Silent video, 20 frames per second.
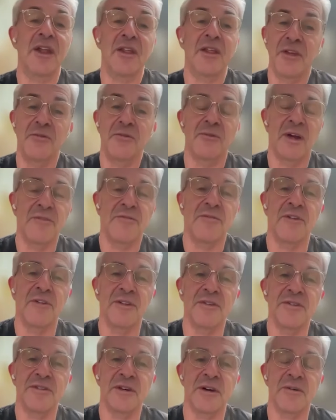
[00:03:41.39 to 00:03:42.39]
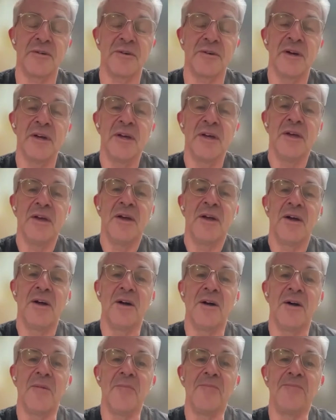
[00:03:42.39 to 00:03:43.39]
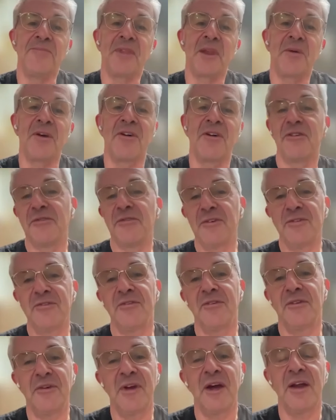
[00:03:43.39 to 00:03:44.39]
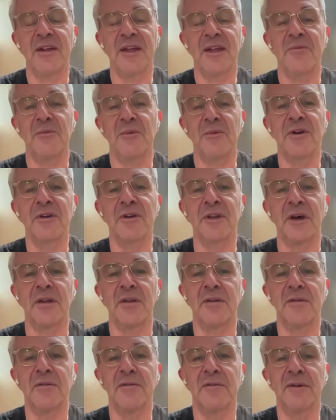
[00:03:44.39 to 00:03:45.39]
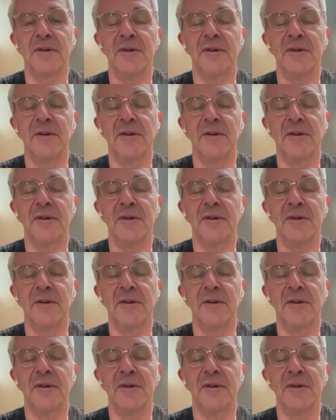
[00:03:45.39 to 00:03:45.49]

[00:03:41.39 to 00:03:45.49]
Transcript: And I think rightfully so, because if you got to get work done,